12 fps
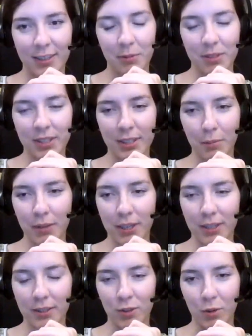that somebody
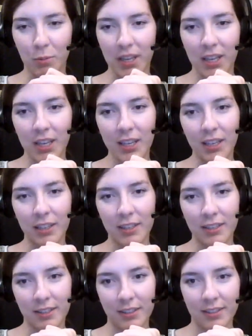stole my key.
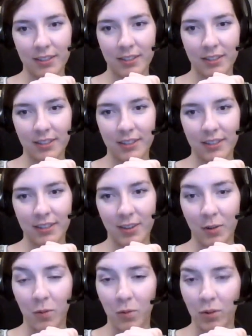
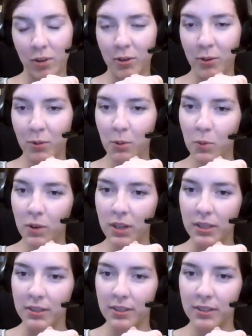Wonder who it
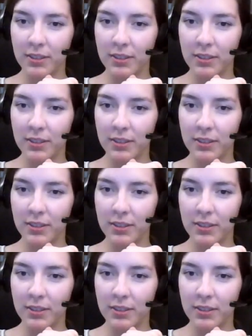was.